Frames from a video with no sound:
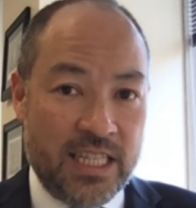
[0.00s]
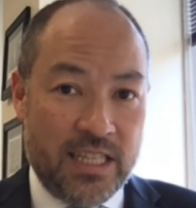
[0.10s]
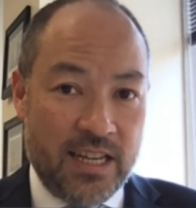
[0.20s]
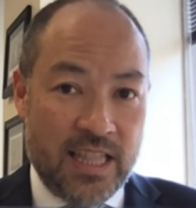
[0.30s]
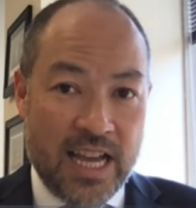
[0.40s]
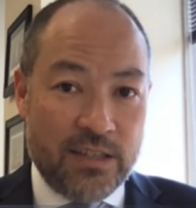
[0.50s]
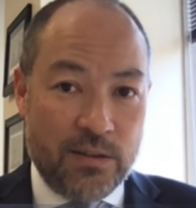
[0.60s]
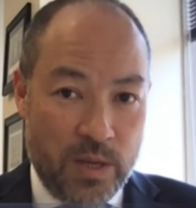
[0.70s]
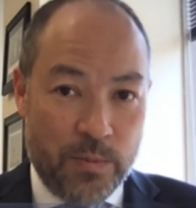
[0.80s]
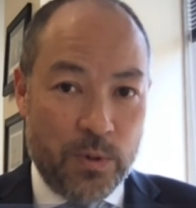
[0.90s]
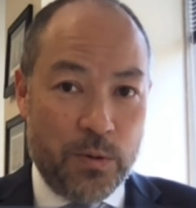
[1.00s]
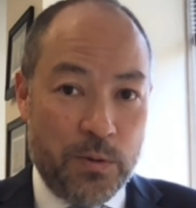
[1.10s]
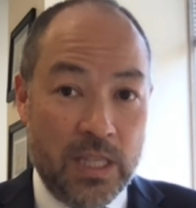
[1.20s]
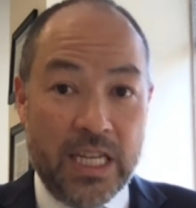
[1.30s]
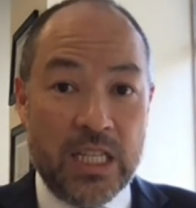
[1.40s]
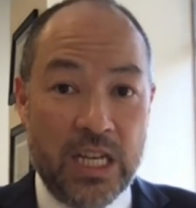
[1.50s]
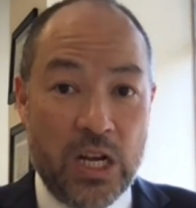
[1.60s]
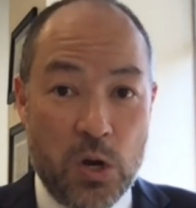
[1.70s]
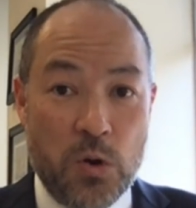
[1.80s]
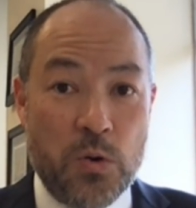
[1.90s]
It's the class of people who
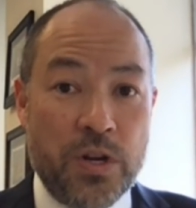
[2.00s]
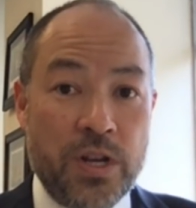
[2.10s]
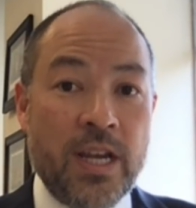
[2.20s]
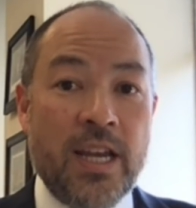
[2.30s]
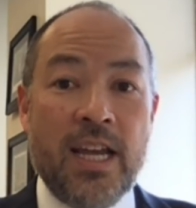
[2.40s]
legally owned